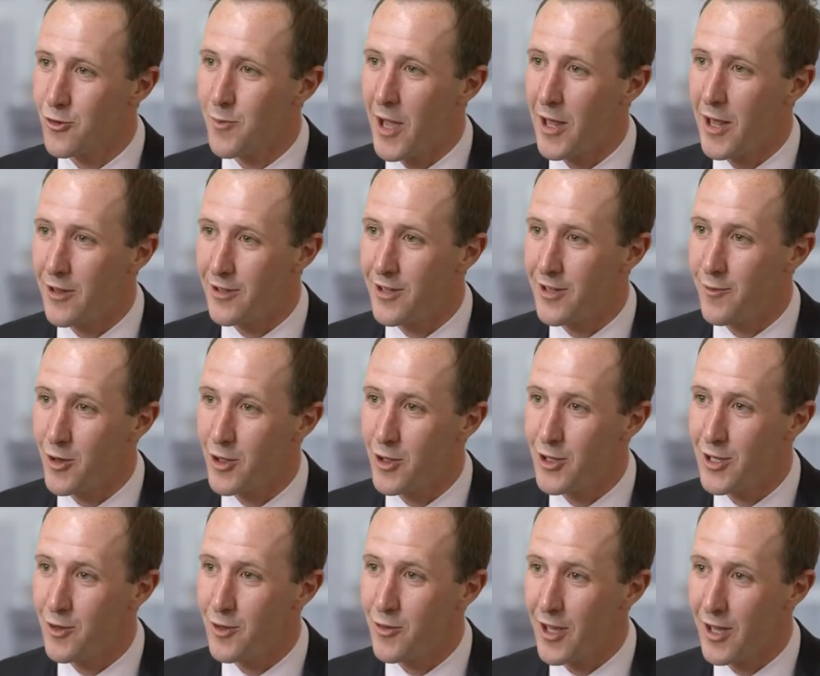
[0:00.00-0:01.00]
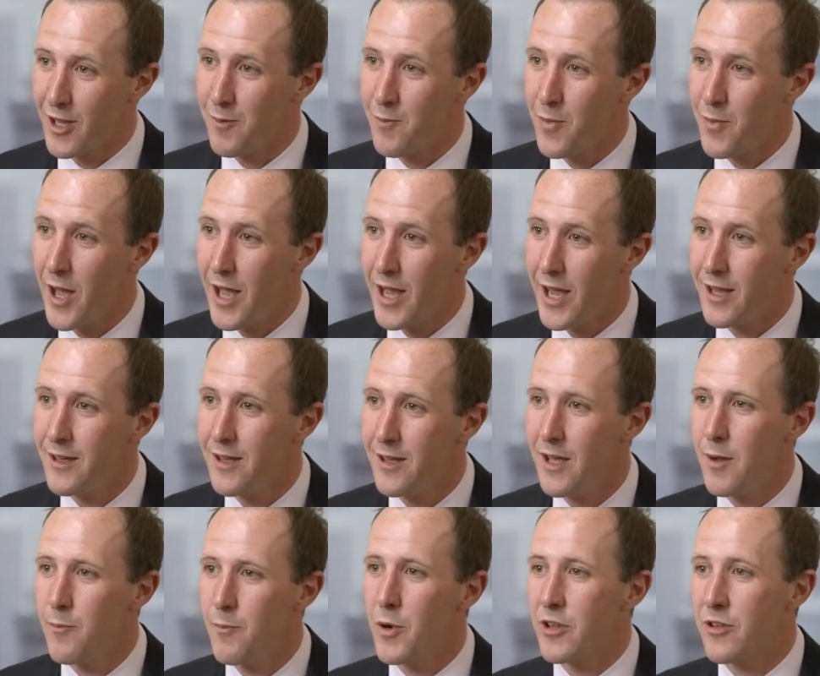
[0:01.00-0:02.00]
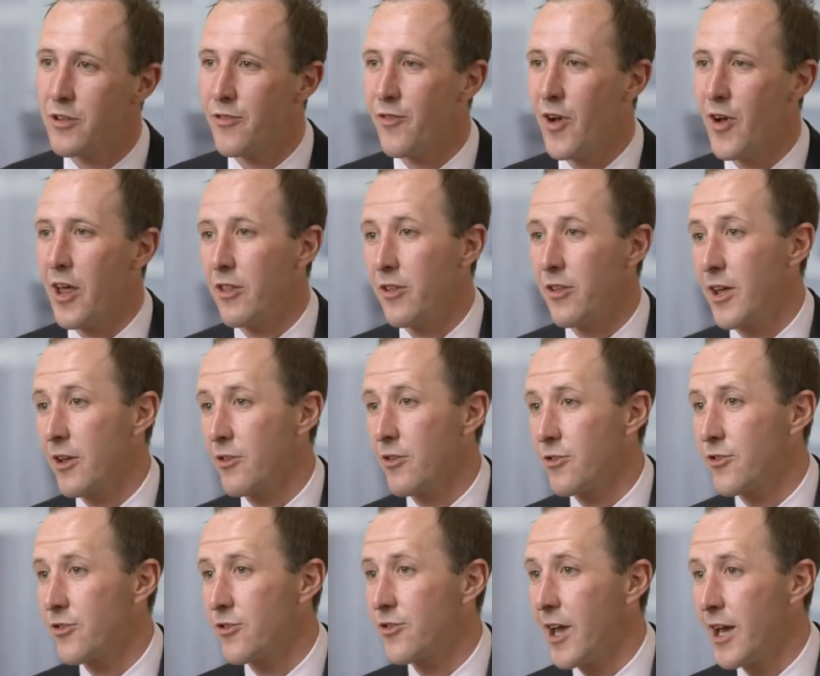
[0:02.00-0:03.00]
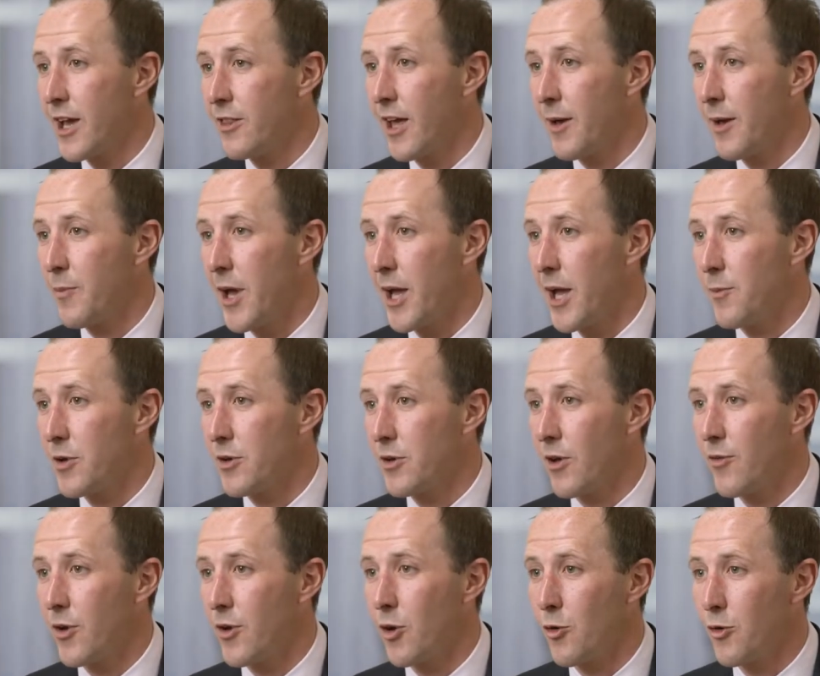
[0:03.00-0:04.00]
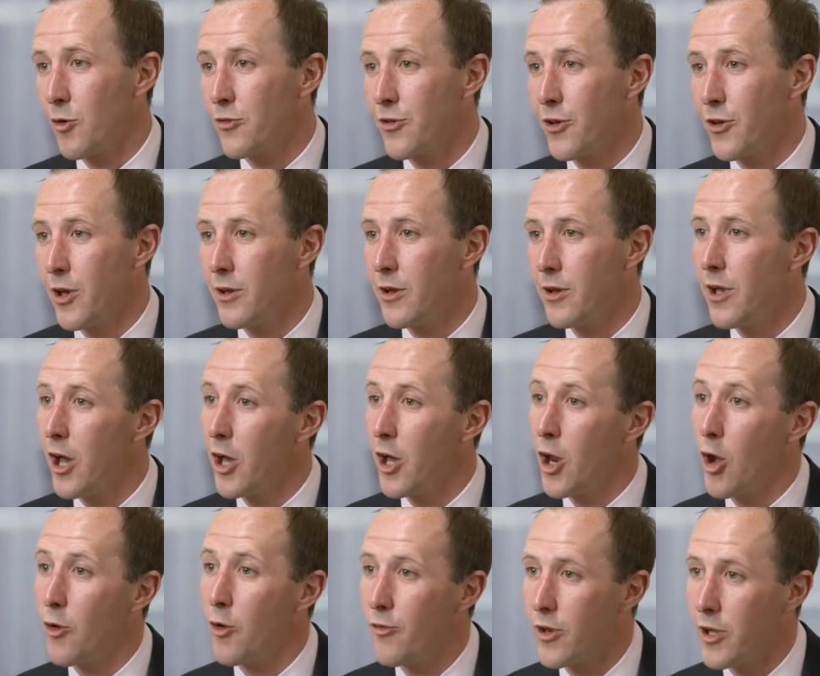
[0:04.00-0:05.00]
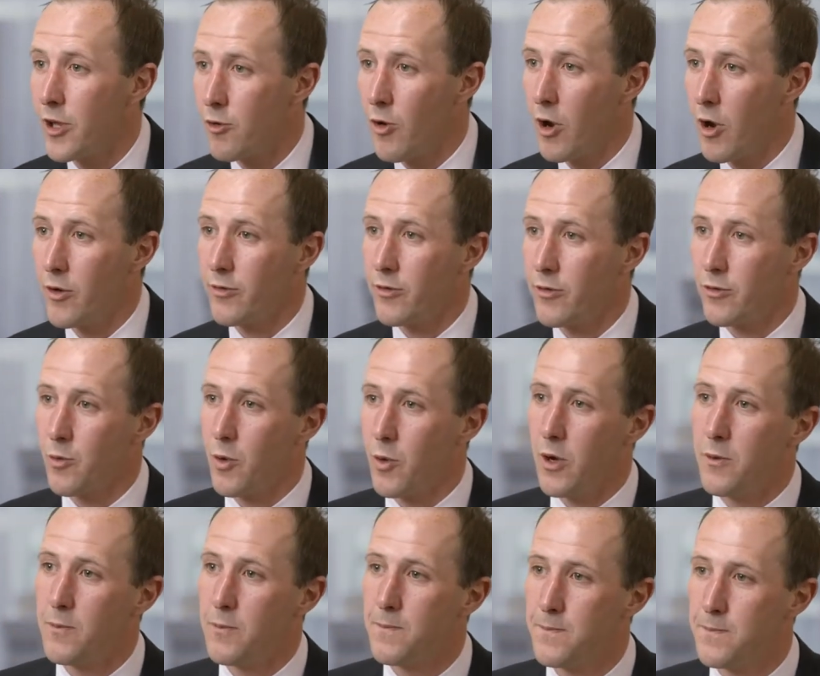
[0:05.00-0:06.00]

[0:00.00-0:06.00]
about the dividend yield they can pay, but it's the fact that they can sustain that payment over the longer term and hopefully grow it as well.